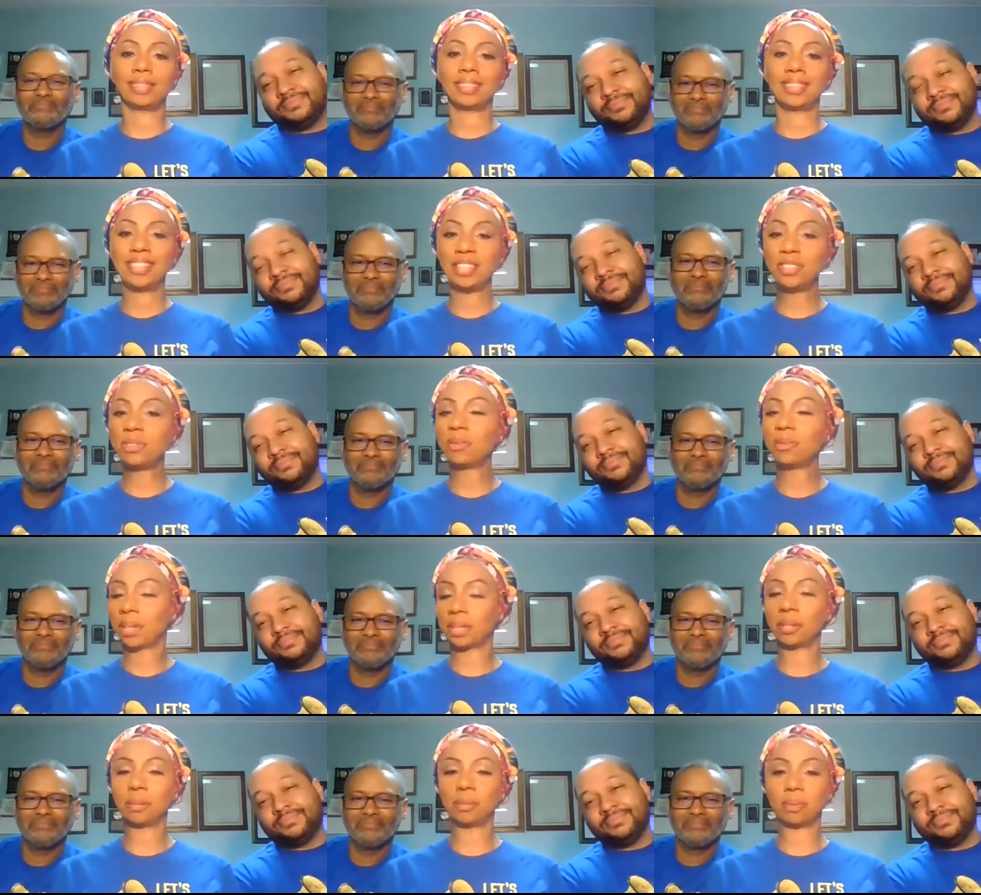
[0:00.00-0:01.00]
Speaker 1: he knew
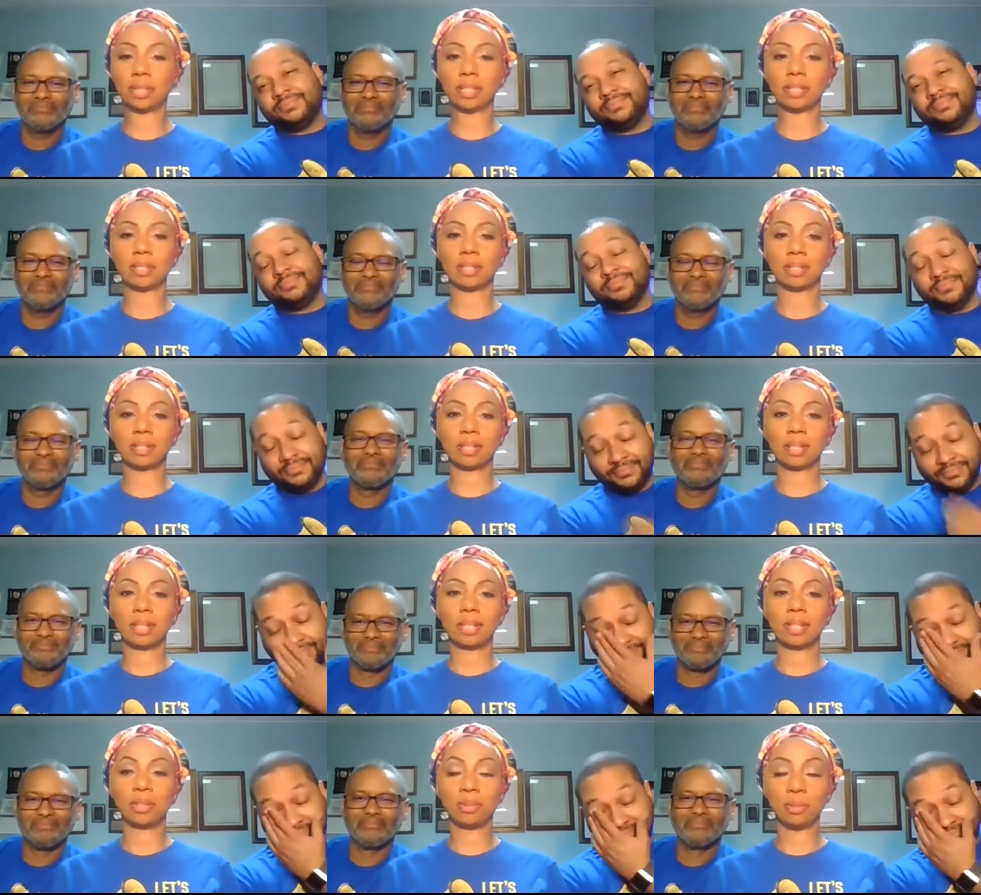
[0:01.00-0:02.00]
what he was,
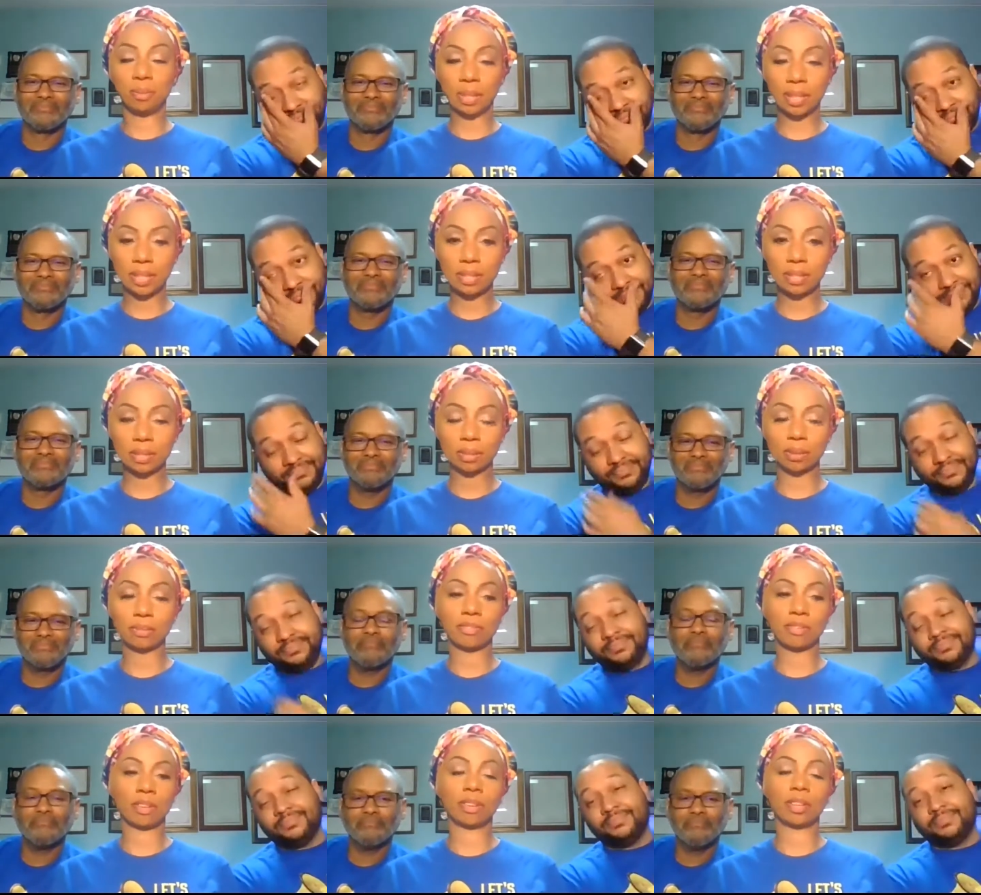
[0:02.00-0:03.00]
he knew what he
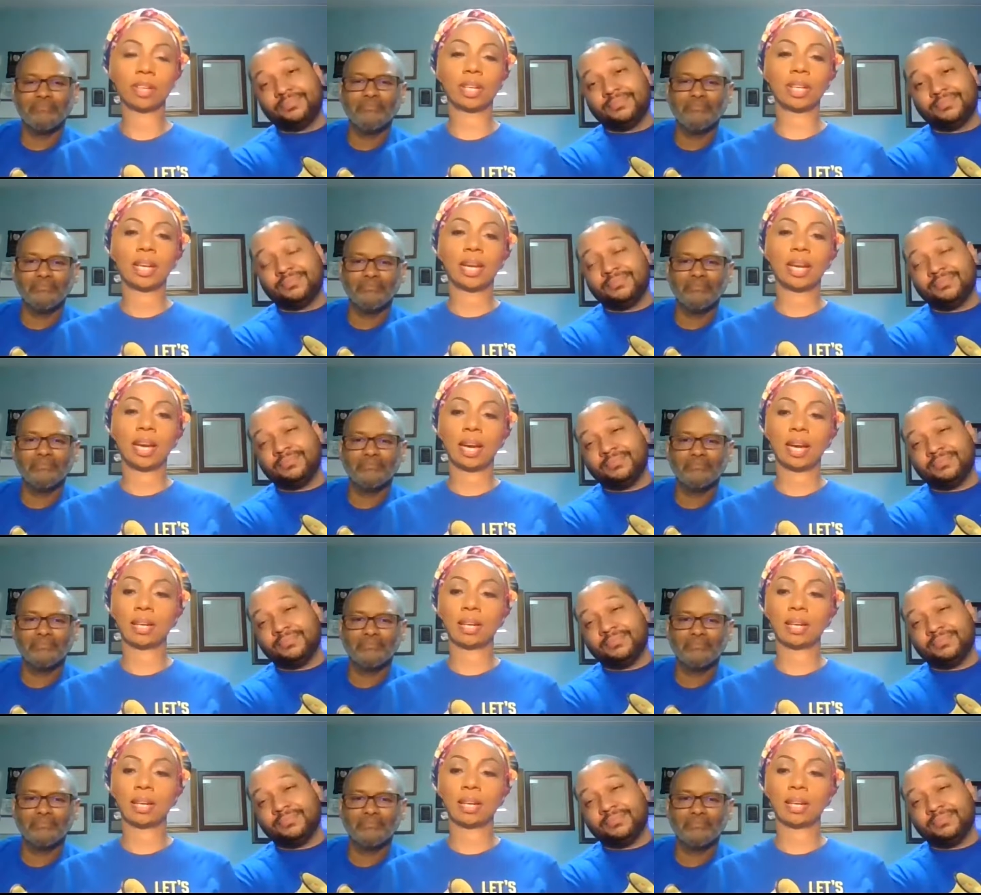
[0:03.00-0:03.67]
stood for, mm-hmm.